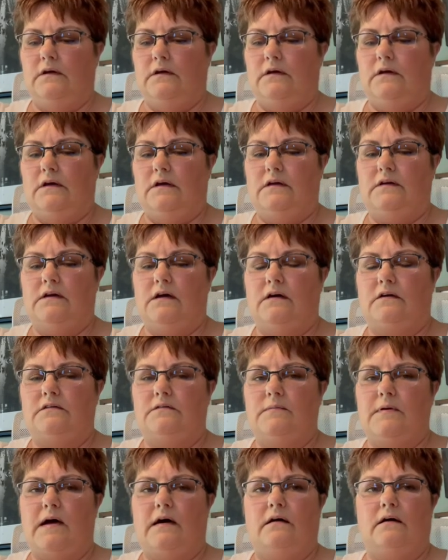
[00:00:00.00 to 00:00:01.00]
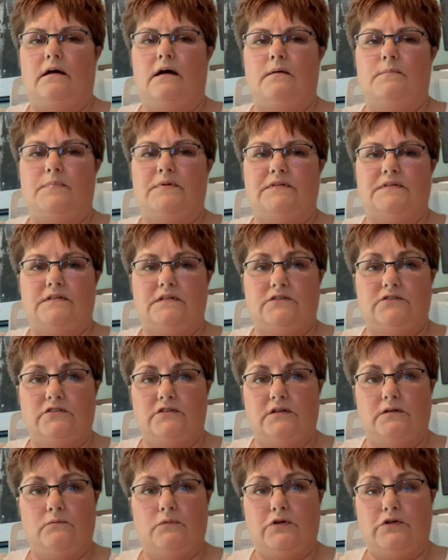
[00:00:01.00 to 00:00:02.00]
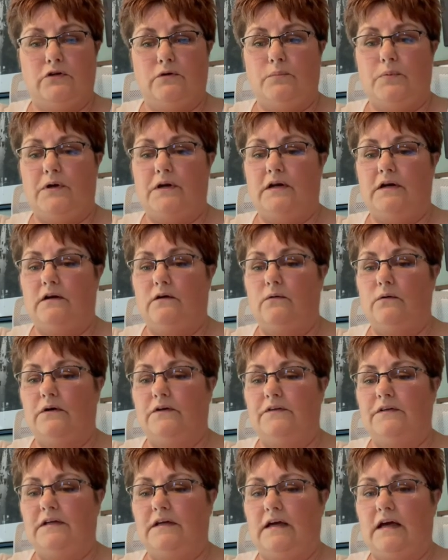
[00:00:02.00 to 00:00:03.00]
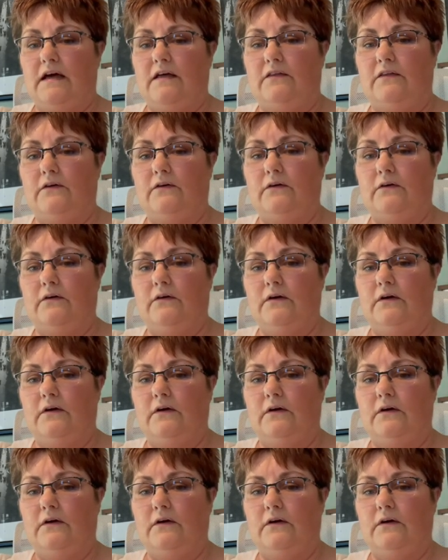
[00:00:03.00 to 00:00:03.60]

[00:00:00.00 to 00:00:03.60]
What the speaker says: it talks about composition when you're putting a quilt together,